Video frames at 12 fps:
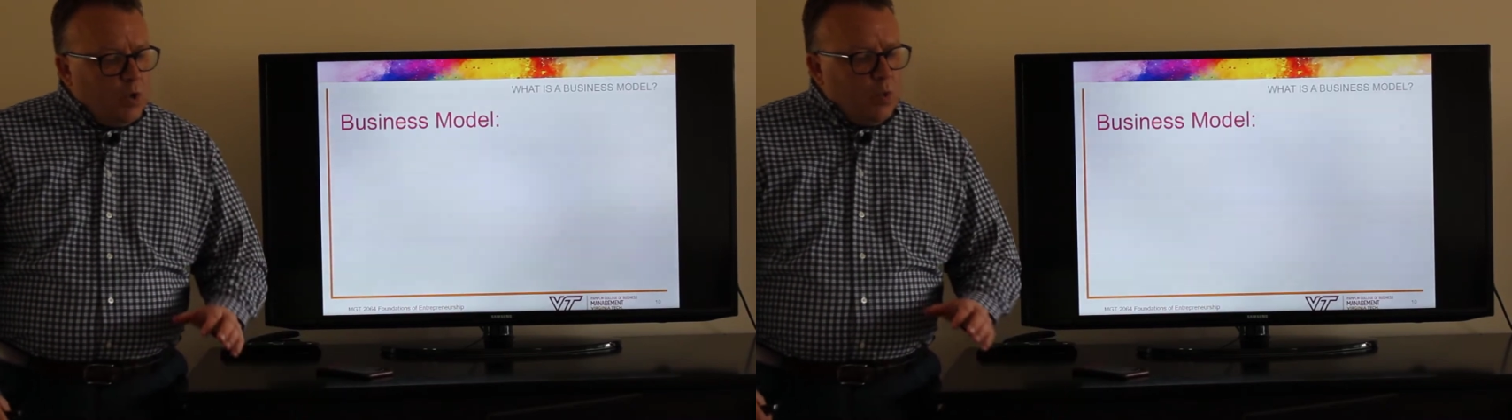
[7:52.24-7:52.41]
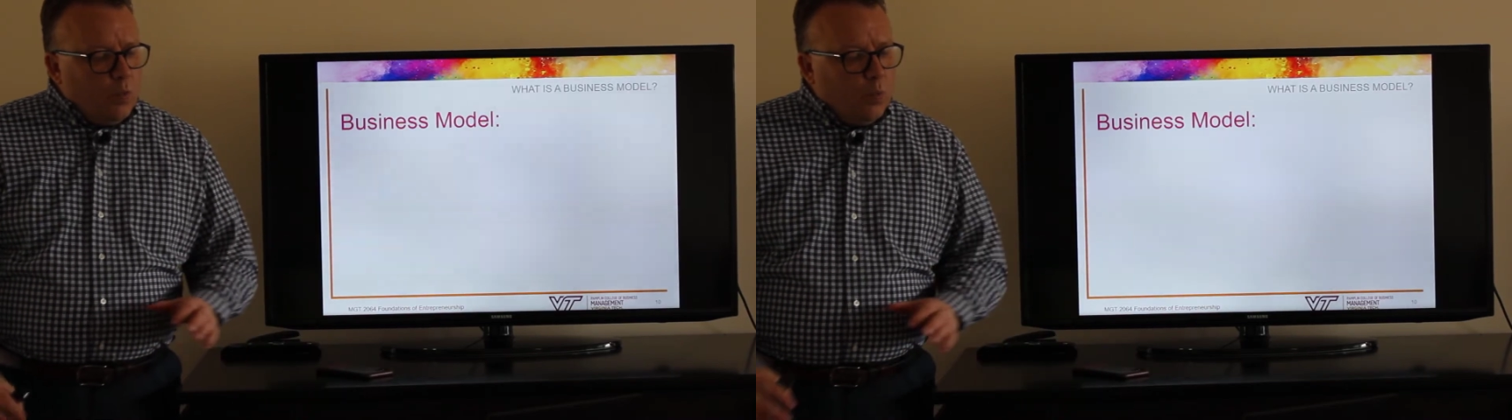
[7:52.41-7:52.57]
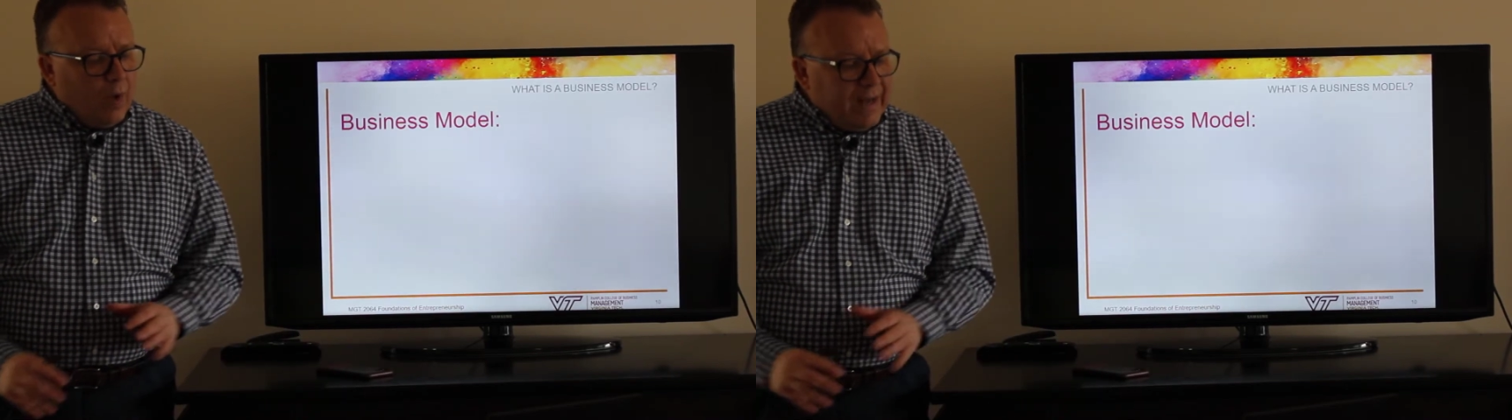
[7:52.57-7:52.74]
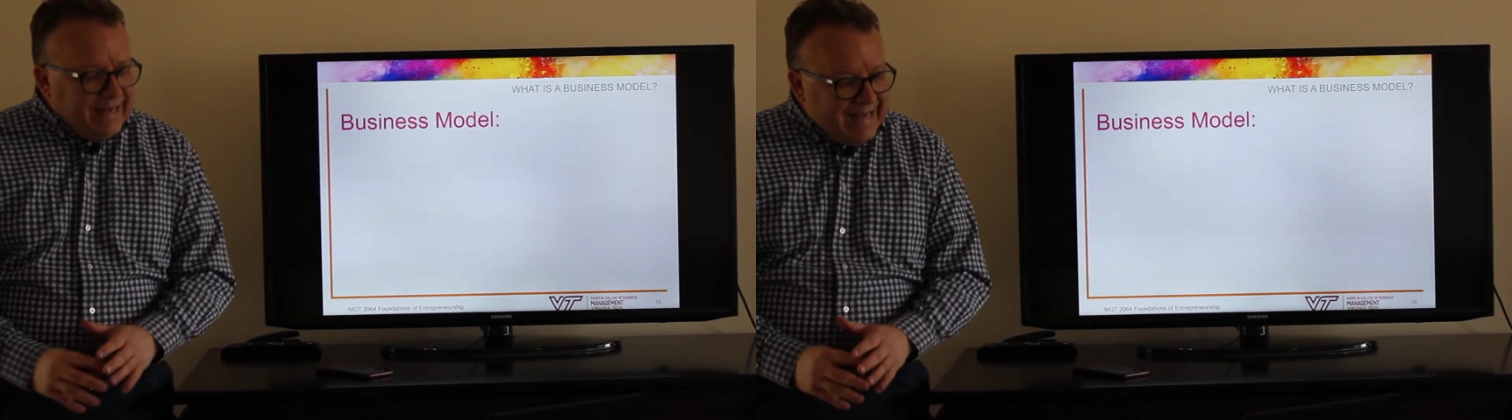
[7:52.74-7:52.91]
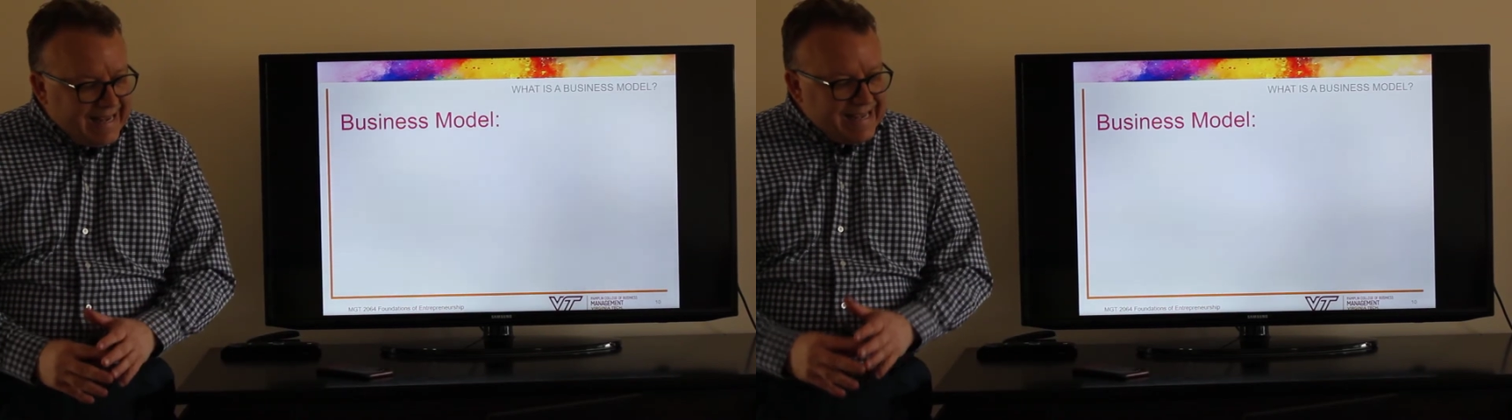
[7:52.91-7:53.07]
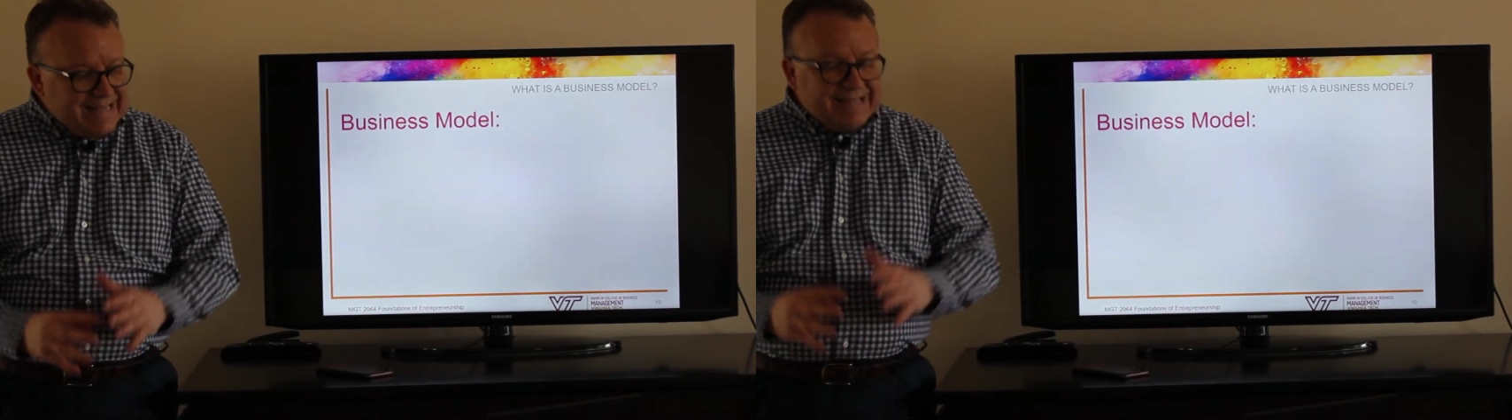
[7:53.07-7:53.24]
what
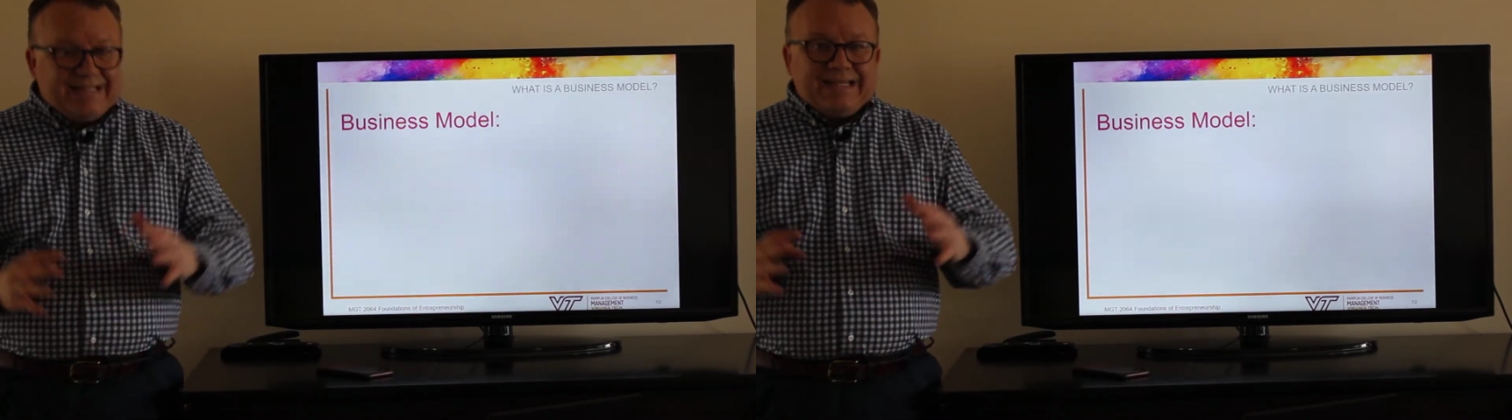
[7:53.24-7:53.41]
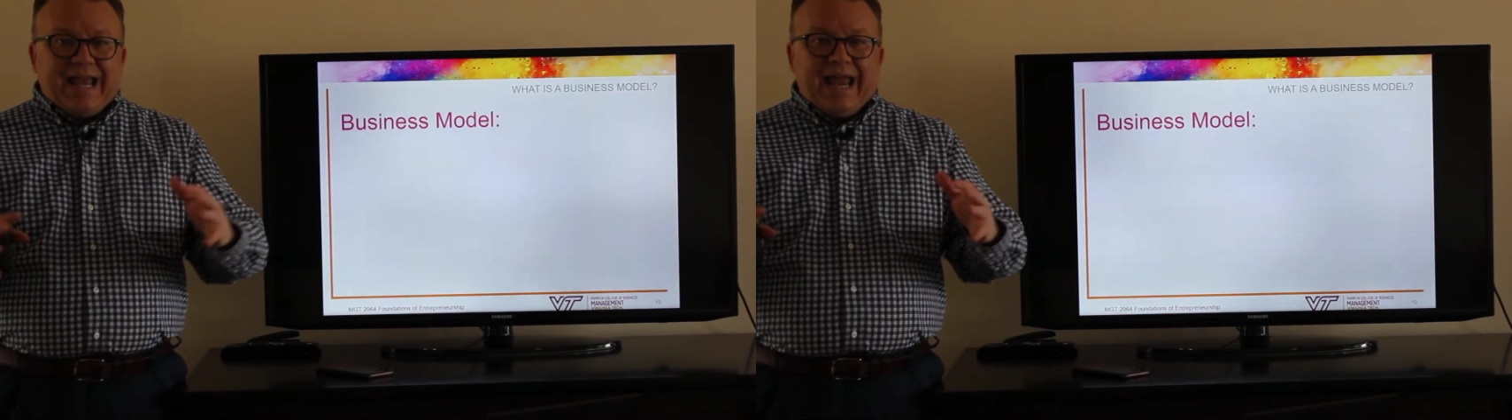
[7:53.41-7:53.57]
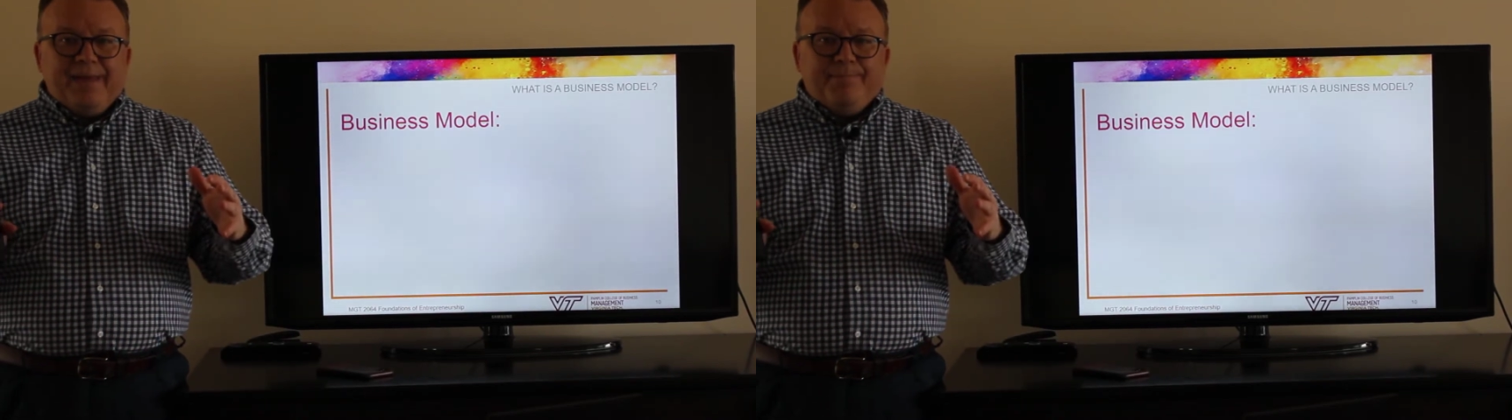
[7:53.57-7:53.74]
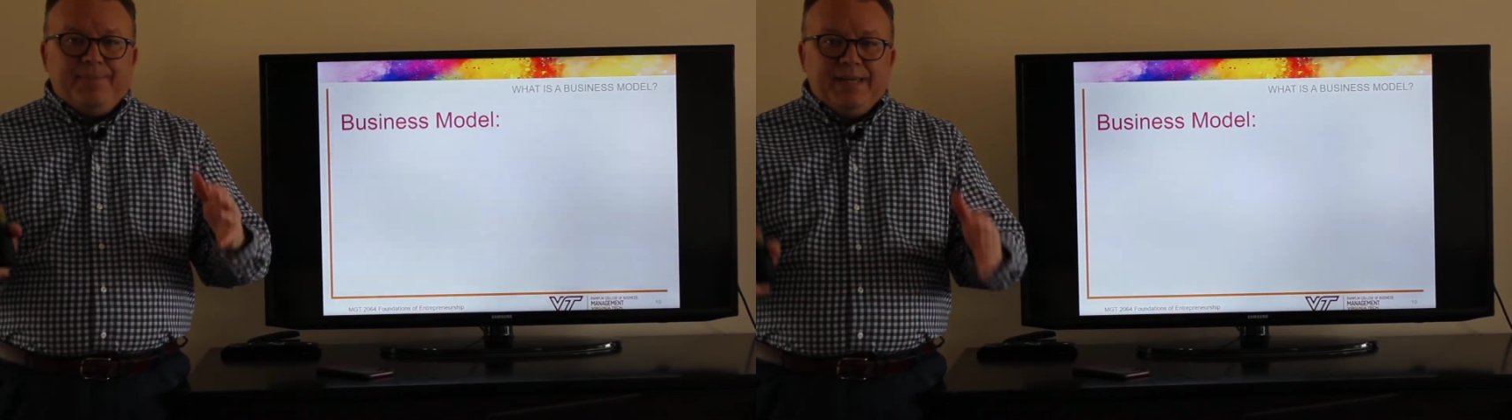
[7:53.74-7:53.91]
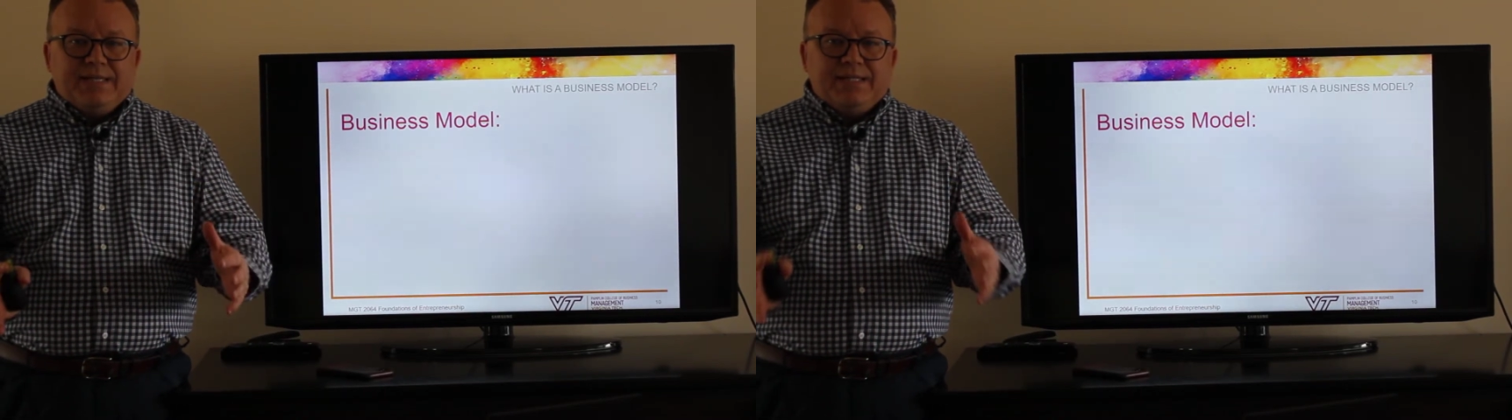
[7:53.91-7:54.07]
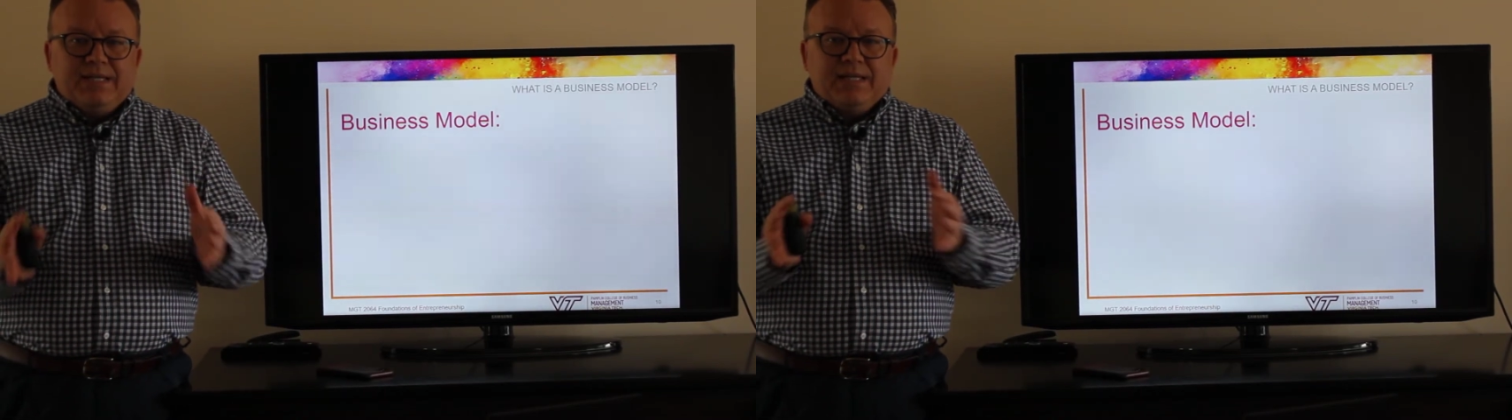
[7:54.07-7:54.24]
is a
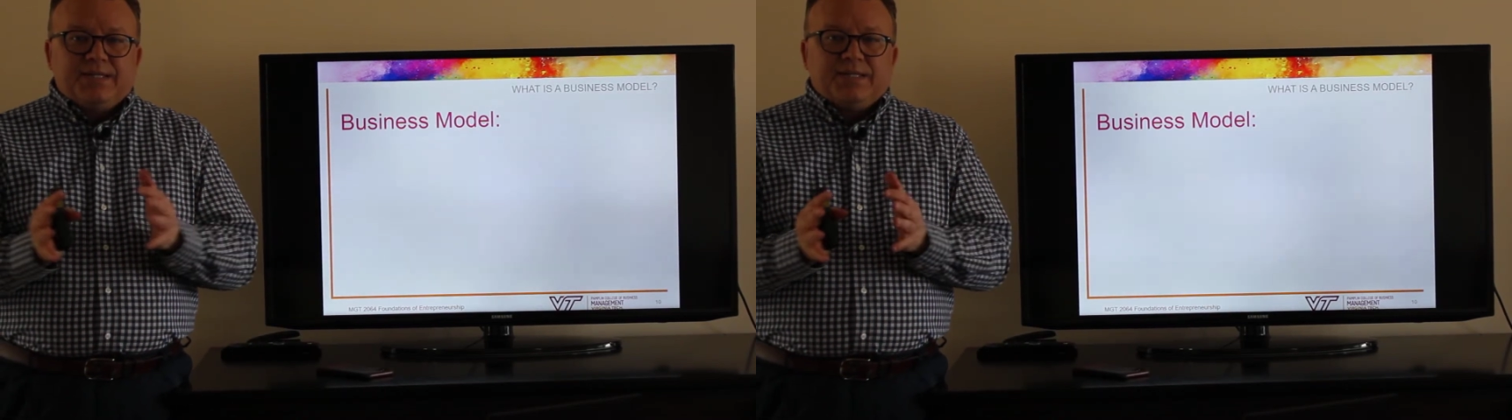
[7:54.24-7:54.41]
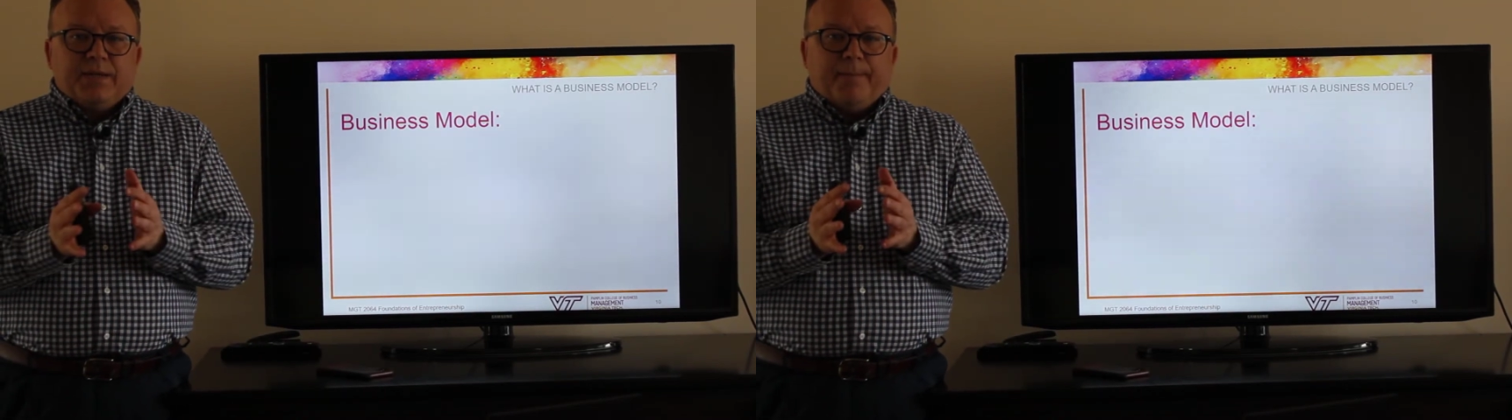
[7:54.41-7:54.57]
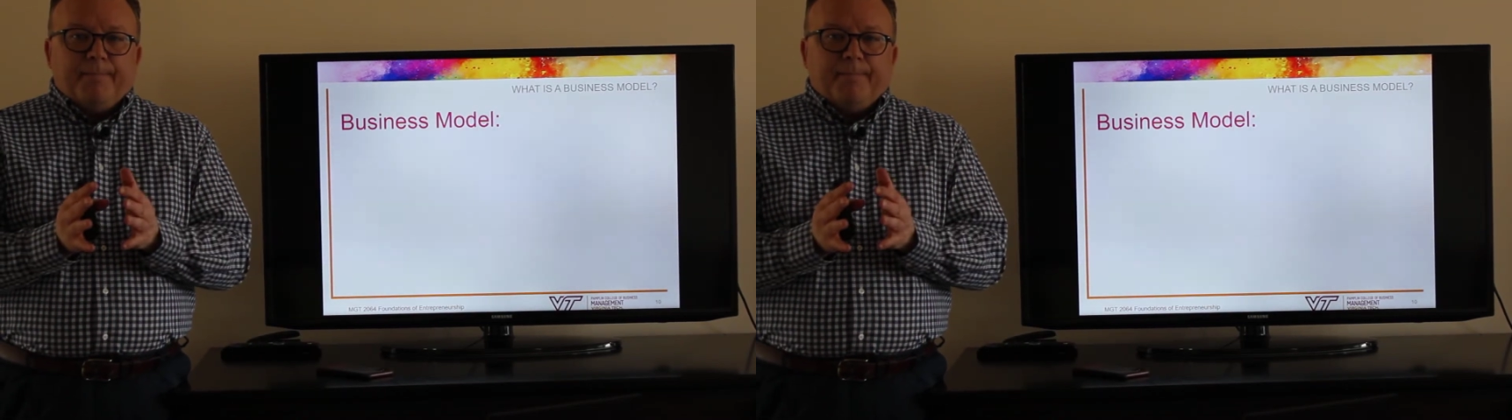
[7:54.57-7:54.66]
business